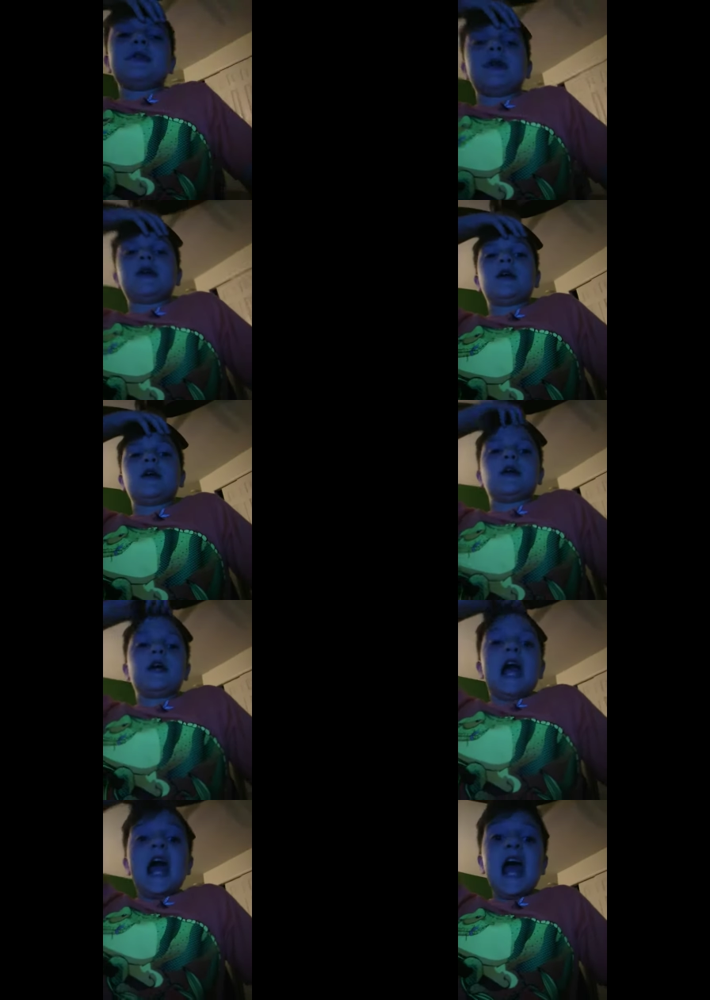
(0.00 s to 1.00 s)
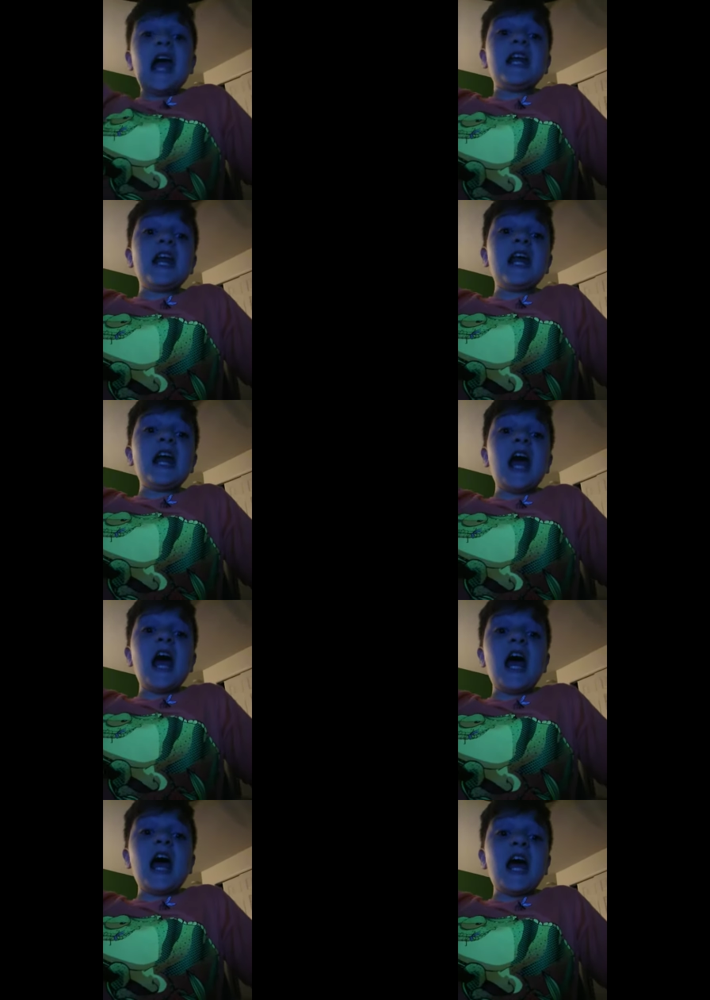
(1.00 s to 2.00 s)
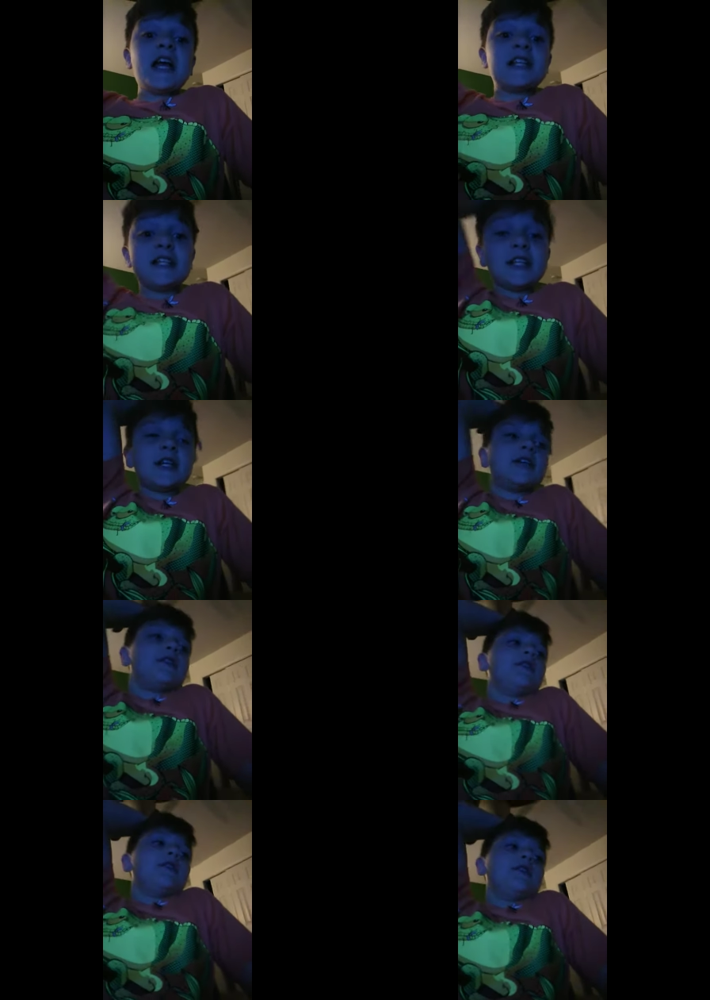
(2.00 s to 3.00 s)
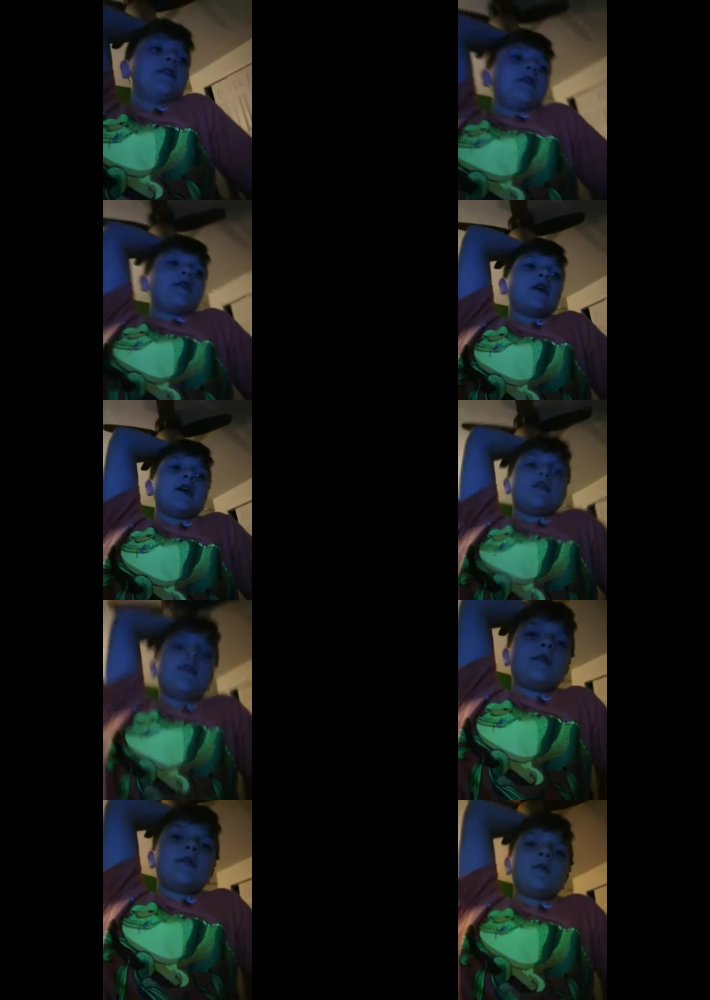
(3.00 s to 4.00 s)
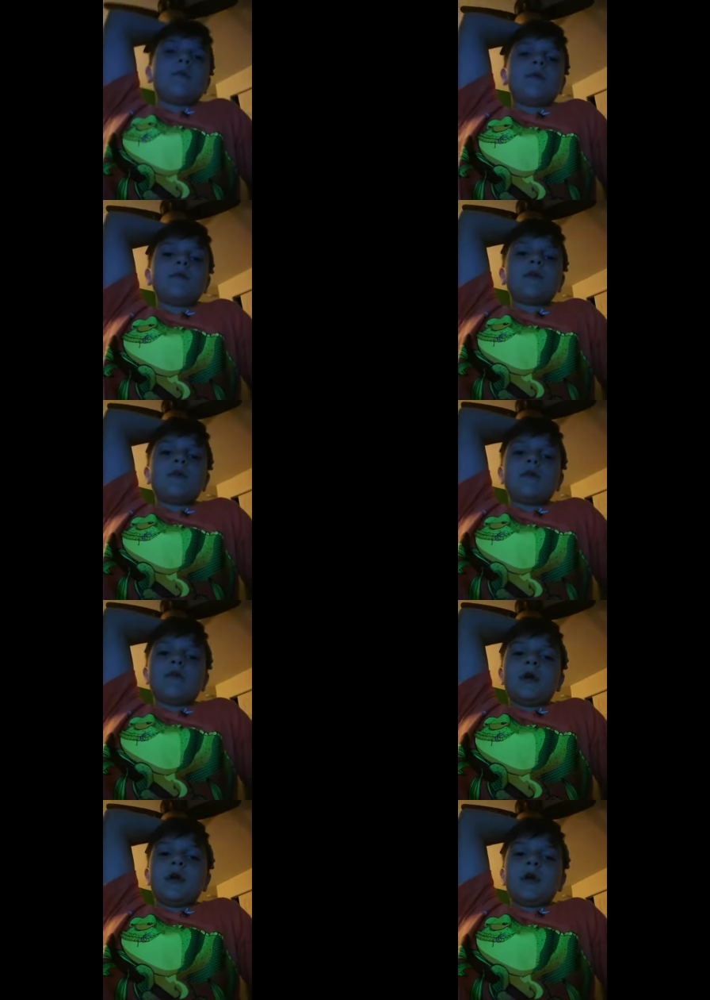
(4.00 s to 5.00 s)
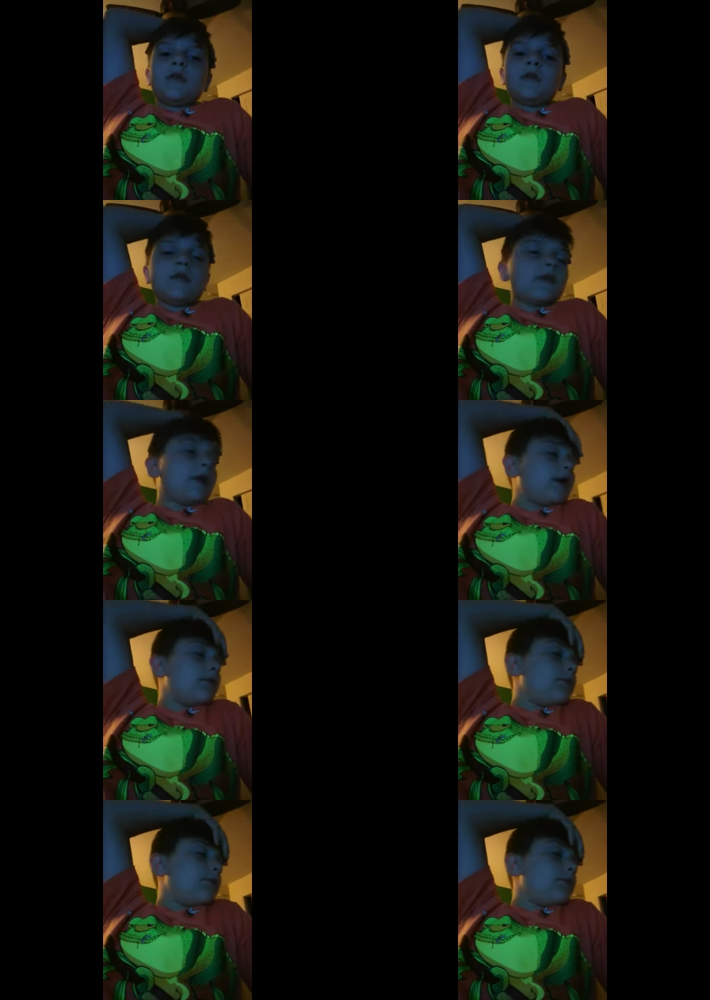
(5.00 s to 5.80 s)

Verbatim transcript: like, in the end! Okay, so let me tell you a story. So today at